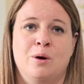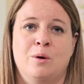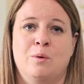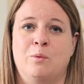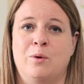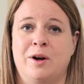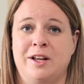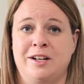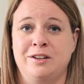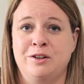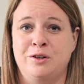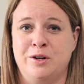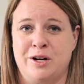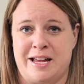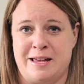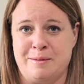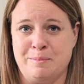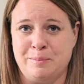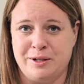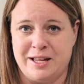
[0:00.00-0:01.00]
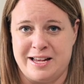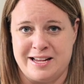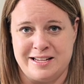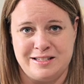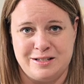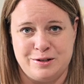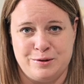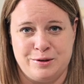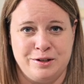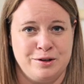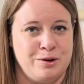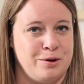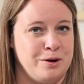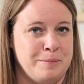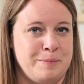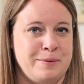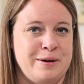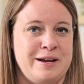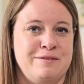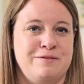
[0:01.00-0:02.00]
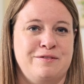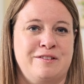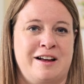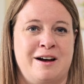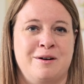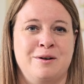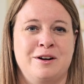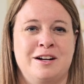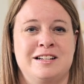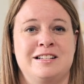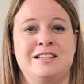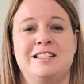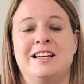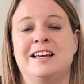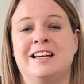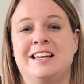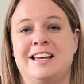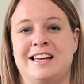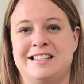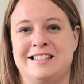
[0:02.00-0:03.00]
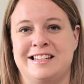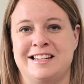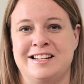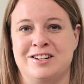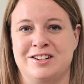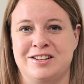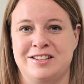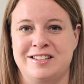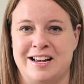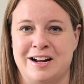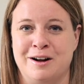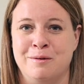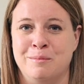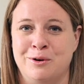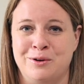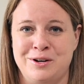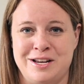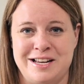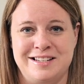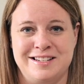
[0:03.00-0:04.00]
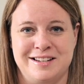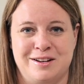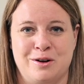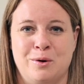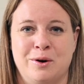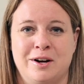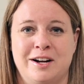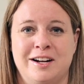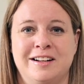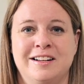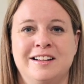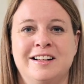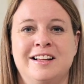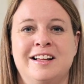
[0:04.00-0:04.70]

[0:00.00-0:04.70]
One great place to incorporate flowers is in your ceremony decor.